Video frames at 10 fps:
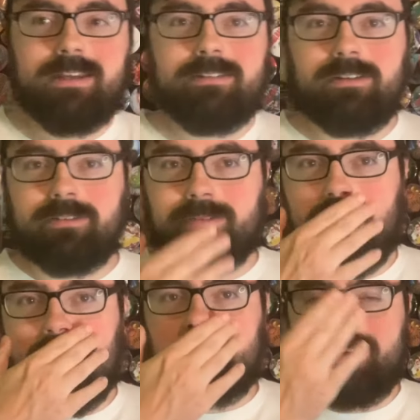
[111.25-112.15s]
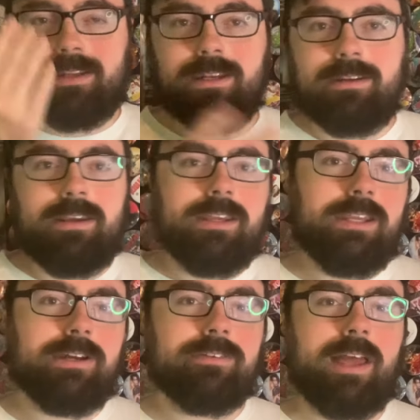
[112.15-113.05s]
tells him what happened, and then
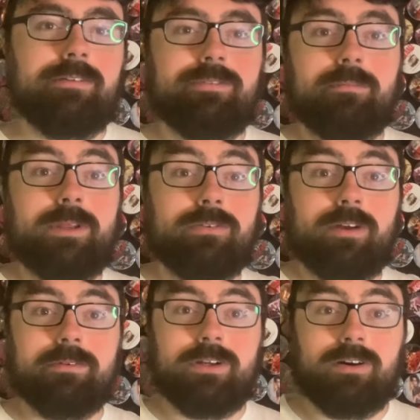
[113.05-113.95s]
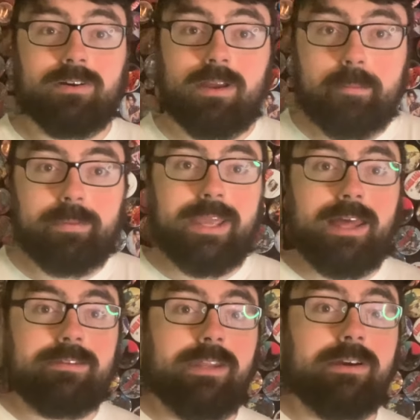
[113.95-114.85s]
he goes after him, they also have a dog, but
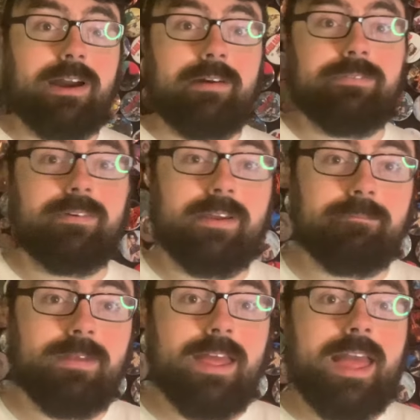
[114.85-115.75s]
yes, yeah, so they go after him,